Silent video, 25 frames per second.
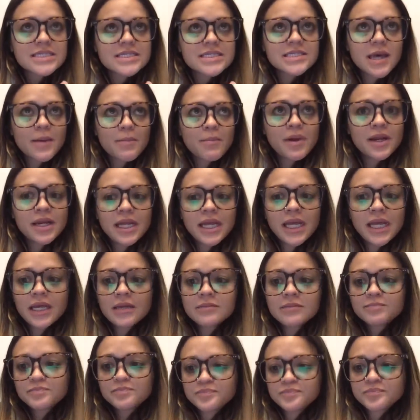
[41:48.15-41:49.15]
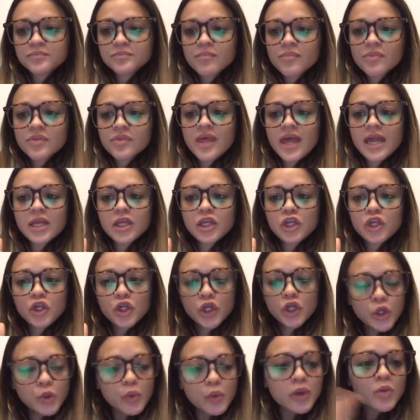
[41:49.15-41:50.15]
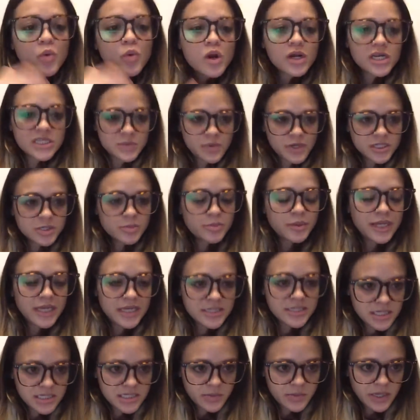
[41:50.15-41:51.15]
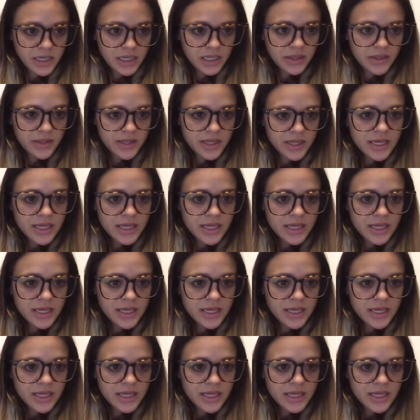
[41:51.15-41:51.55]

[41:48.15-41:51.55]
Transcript: somebody that you would want to switch places with,